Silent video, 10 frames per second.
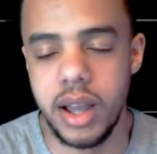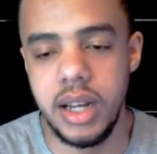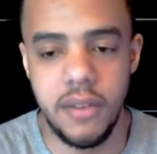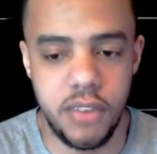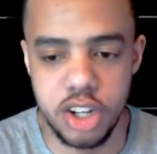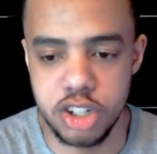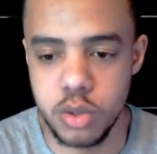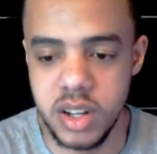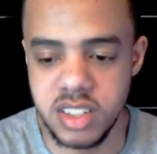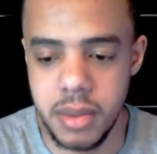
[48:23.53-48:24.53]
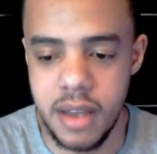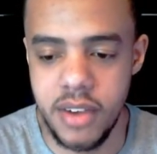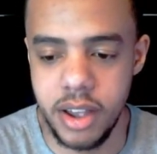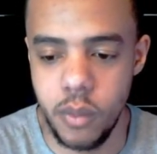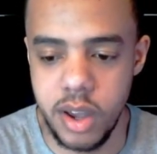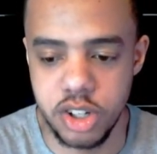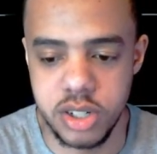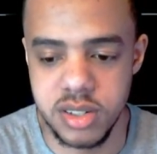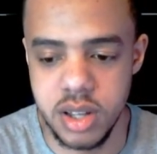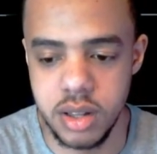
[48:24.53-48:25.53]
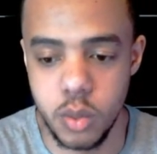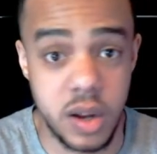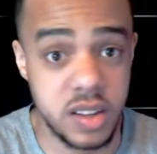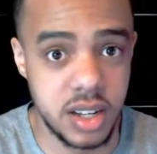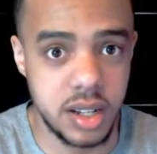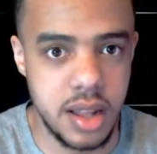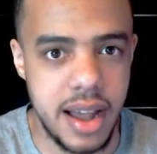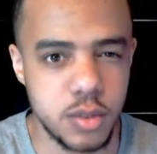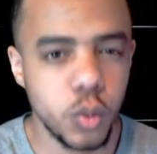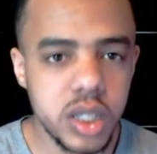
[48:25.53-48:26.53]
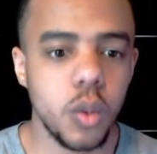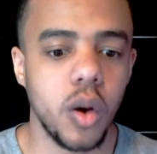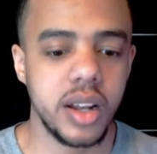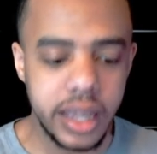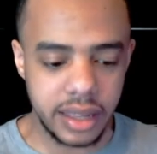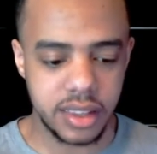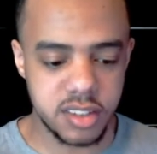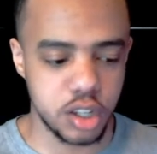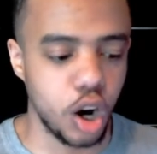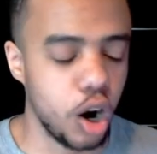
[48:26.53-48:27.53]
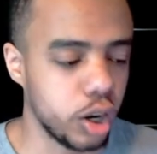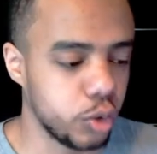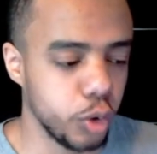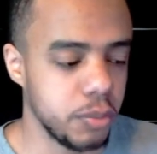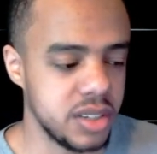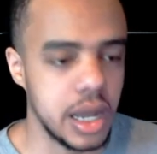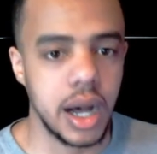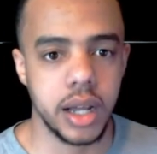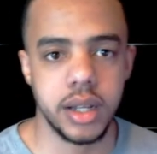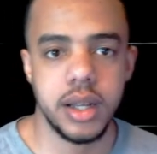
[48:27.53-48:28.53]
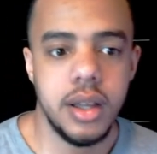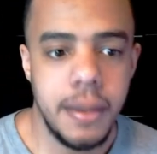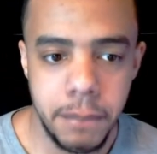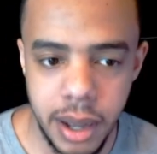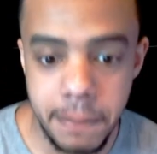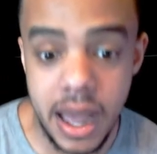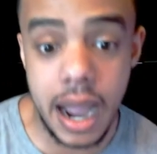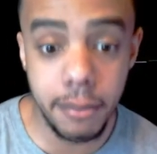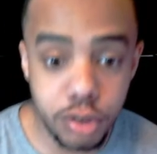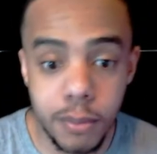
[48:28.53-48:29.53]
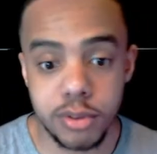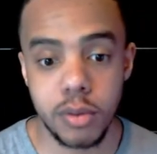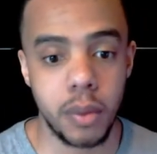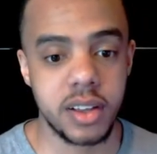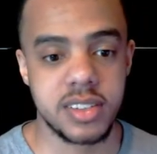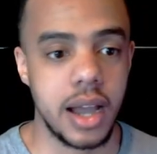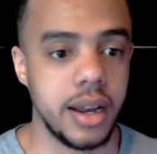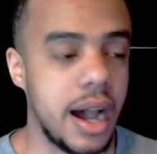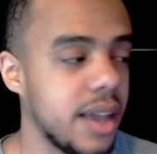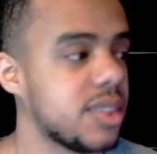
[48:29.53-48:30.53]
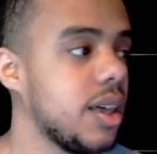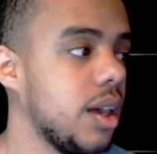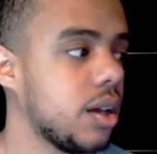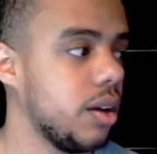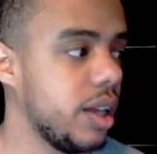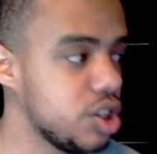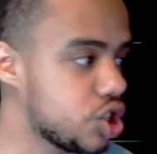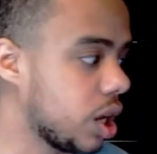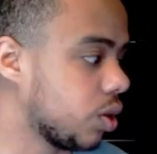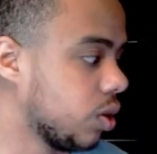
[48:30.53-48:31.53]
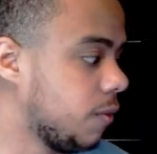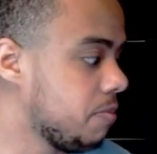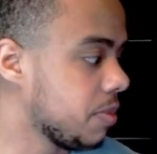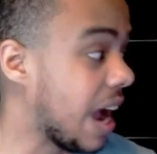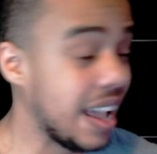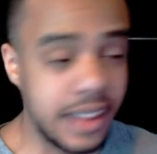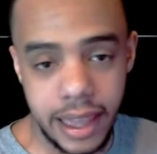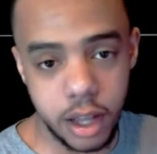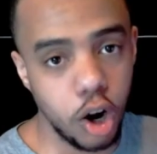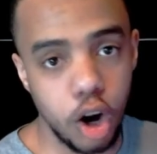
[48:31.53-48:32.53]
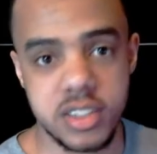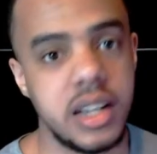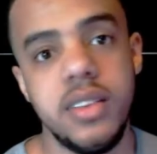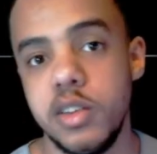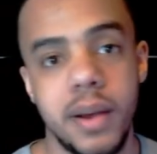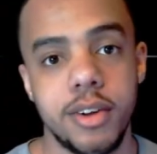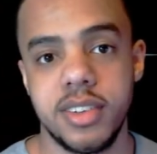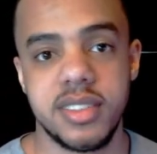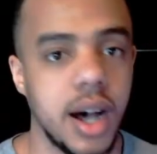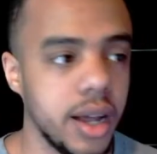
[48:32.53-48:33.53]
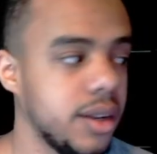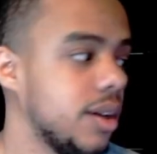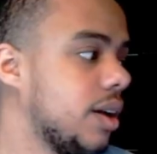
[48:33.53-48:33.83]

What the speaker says: I need to finish the rest of my evaluations on the rest of the class. Really wanted to get this guard group done, but I'm super, super excited. I think in general, I like all 10 of these players a ton.